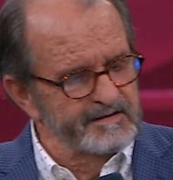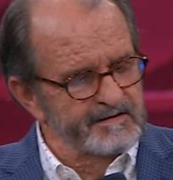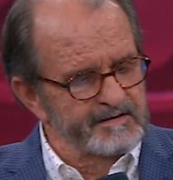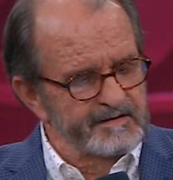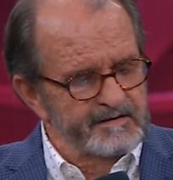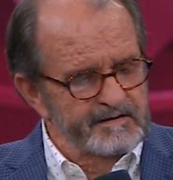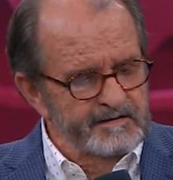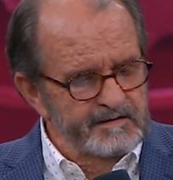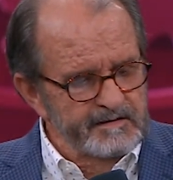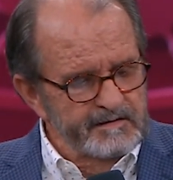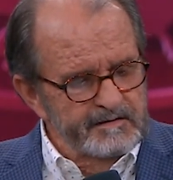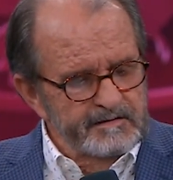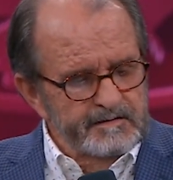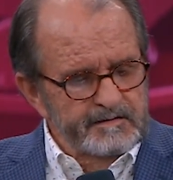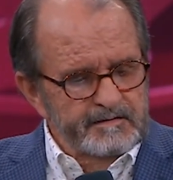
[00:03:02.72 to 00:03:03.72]

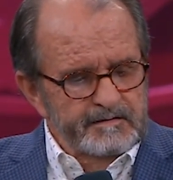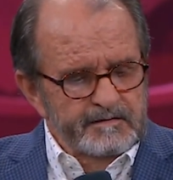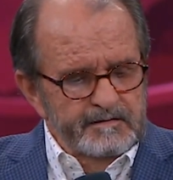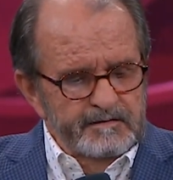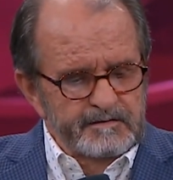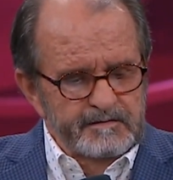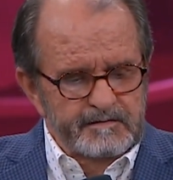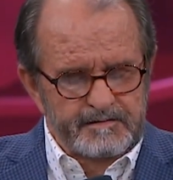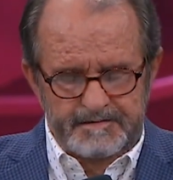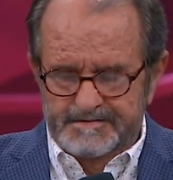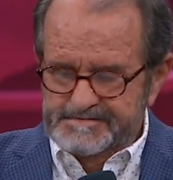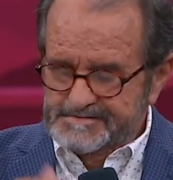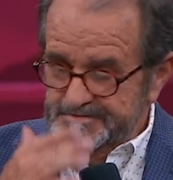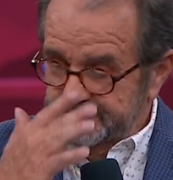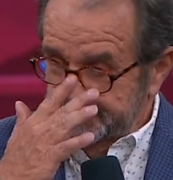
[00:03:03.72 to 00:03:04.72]

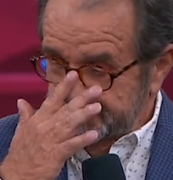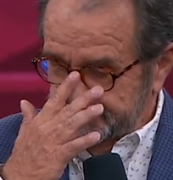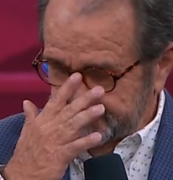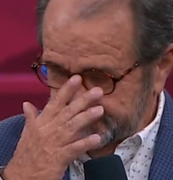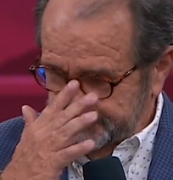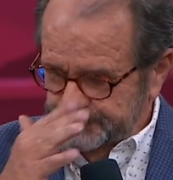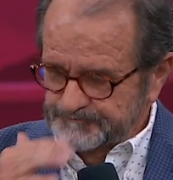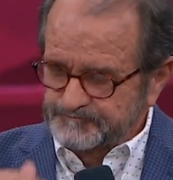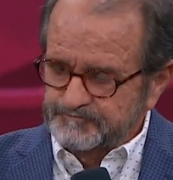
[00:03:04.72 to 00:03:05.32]
(silence)